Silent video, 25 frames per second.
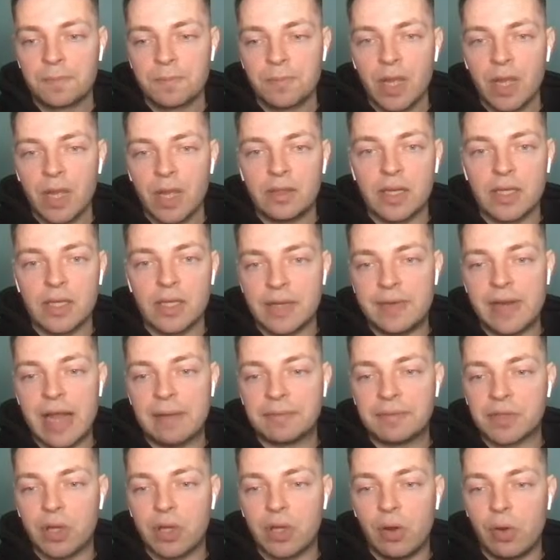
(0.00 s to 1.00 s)
Doesn't even have
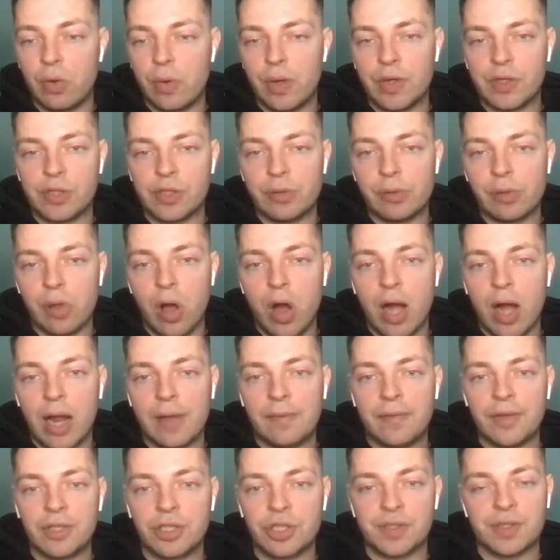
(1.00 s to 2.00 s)
to go to it too long. If
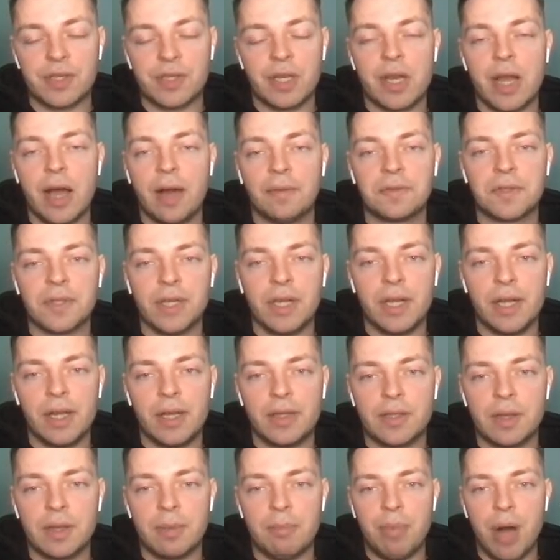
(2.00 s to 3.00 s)
it's just enough
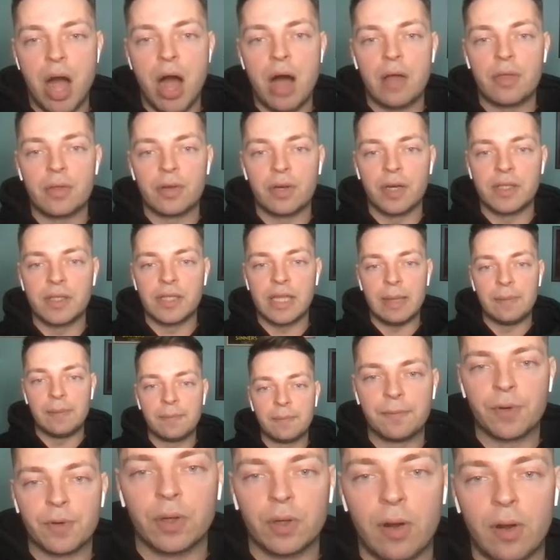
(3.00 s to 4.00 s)
to bother a team
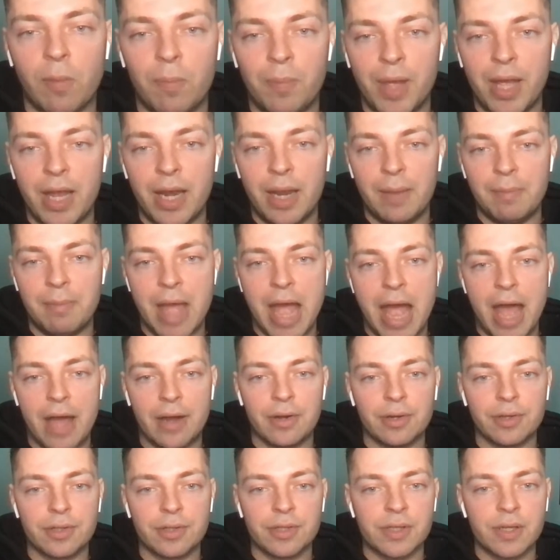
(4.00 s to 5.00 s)
for a little bit, it
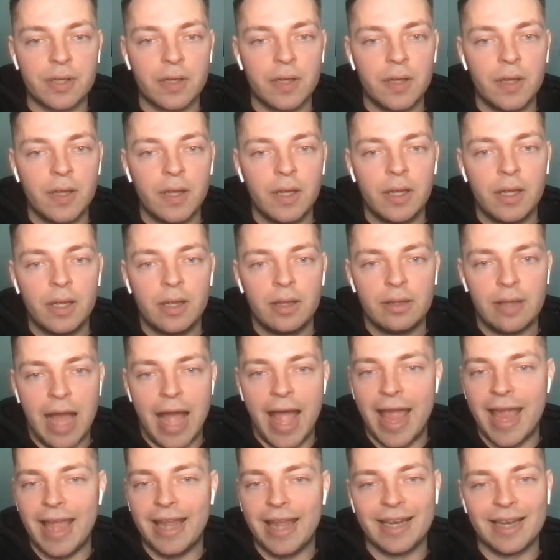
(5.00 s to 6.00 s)
matters. I
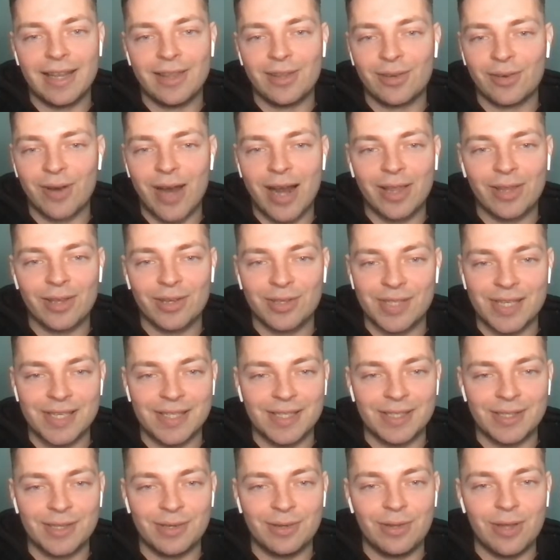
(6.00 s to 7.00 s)
hate it in the regular season
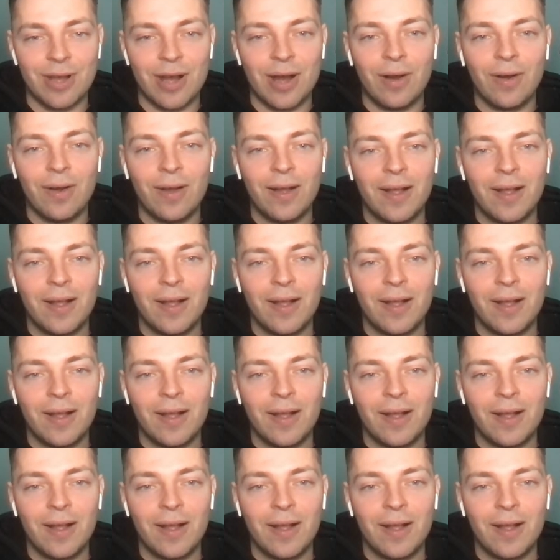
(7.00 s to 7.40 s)
too, though.